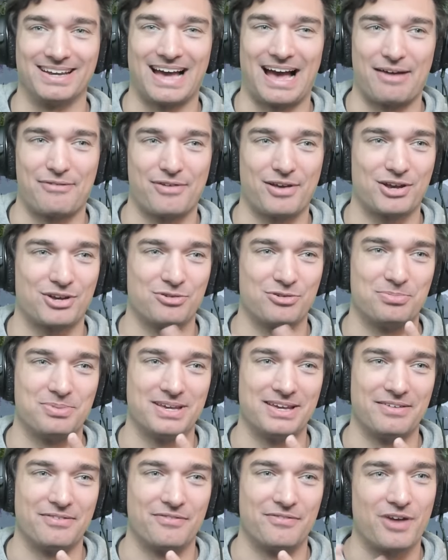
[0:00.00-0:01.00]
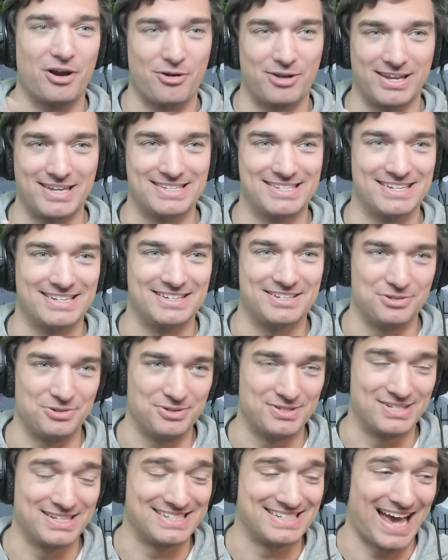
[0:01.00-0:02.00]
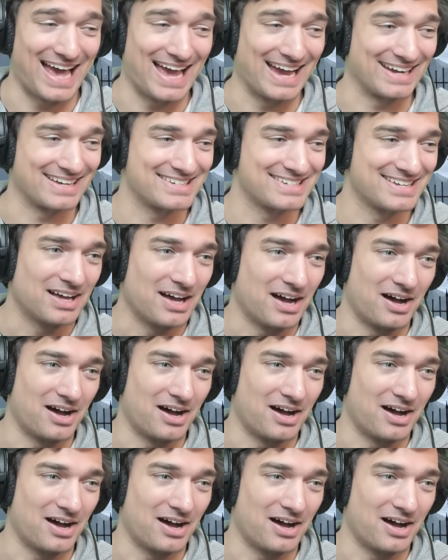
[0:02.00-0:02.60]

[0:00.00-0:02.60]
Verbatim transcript: I think it would be very easy to detect.